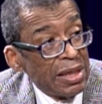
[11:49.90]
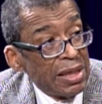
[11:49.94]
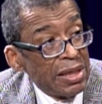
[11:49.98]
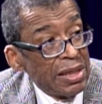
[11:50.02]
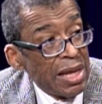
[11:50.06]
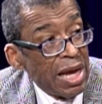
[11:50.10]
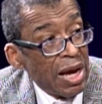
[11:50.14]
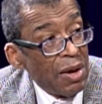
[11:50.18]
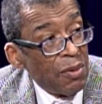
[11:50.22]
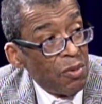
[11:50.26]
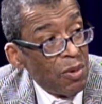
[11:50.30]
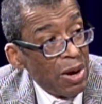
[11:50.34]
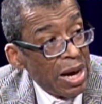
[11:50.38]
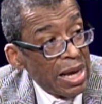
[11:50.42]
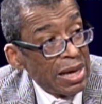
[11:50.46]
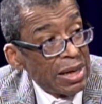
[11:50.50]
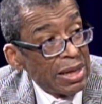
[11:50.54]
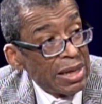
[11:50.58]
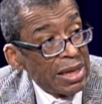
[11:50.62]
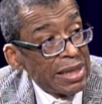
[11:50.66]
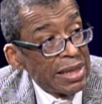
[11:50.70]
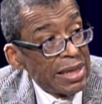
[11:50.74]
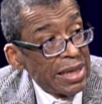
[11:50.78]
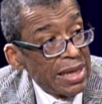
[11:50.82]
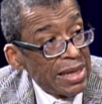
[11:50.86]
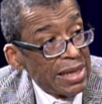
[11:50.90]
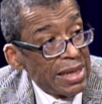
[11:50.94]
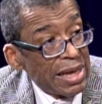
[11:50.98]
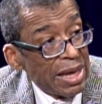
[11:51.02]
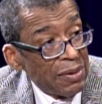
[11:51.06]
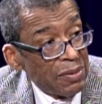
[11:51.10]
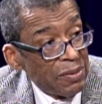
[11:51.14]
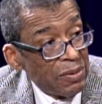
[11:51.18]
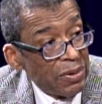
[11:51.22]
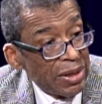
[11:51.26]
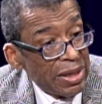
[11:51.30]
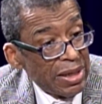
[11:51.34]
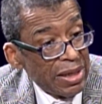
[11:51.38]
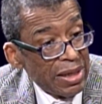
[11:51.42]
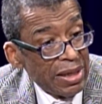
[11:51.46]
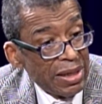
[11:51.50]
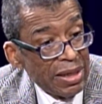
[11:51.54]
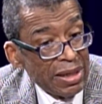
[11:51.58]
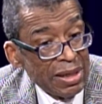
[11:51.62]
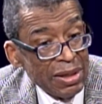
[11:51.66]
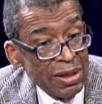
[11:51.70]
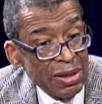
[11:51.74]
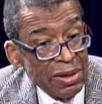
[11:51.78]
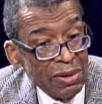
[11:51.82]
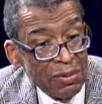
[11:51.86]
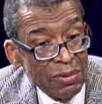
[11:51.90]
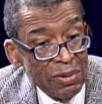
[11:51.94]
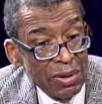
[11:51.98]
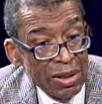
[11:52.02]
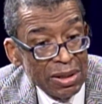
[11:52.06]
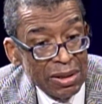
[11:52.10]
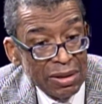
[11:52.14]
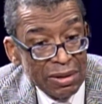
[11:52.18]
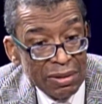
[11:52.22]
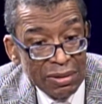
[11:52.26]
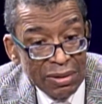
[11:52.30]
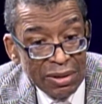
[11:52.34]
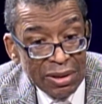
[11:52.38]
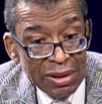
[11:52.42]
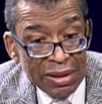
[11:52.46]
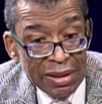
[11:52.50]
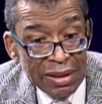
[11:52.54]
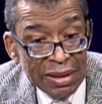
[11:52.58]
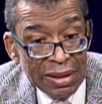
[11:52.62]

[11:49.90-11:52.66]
now why did we get that way? Well,